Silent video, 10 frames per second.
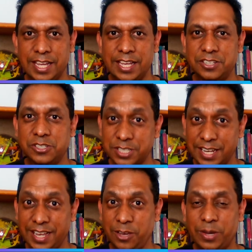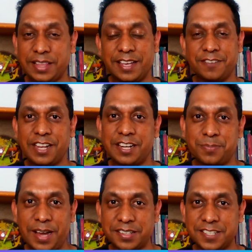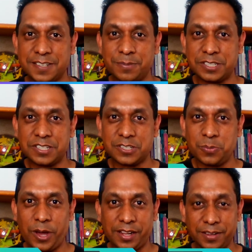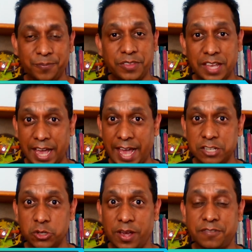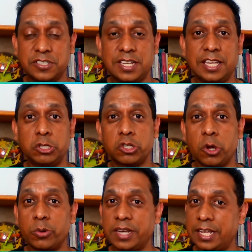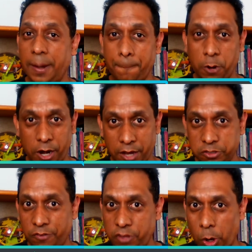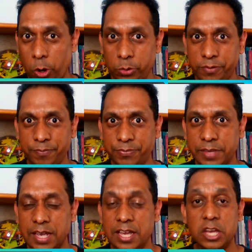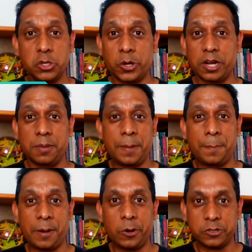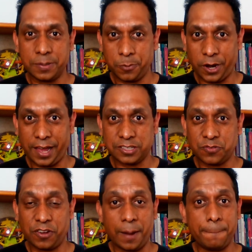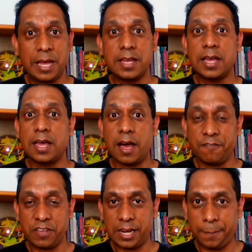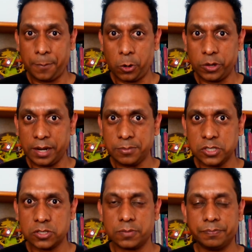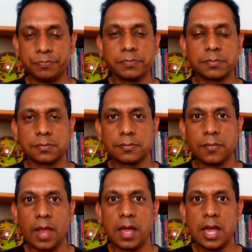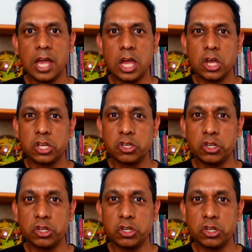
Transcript: So you see, with the affiliate marketing business model, as you have seen, you don't need a product of your own. you're going to be promoting products from affiliate programs. You